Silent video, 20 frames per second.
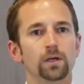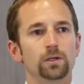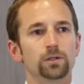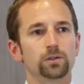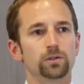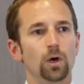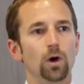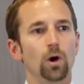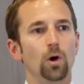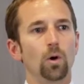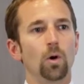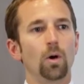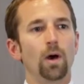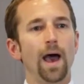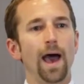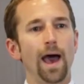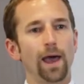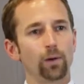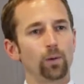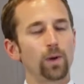So
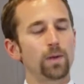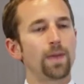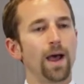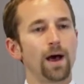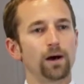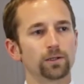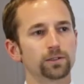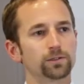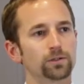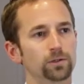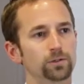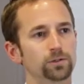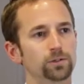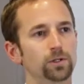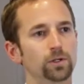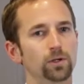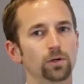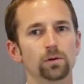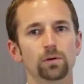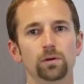how do we balance those
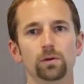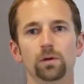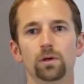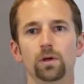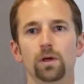two?